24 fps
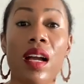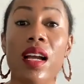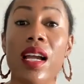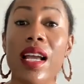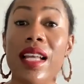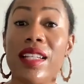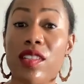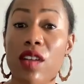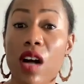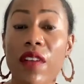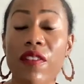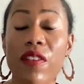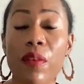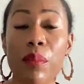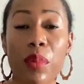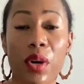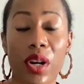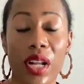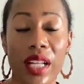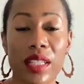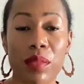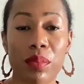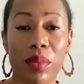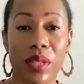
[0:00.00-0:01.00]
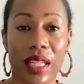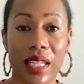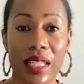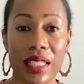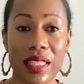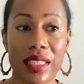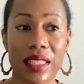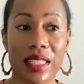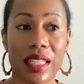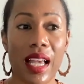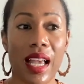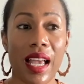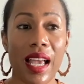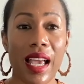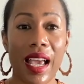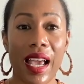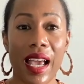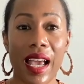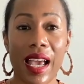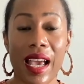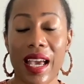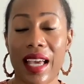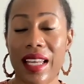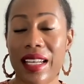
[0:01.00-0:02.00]
It's called From Burnout to Bliss.
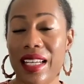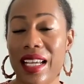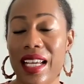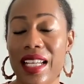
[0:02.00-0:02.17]
And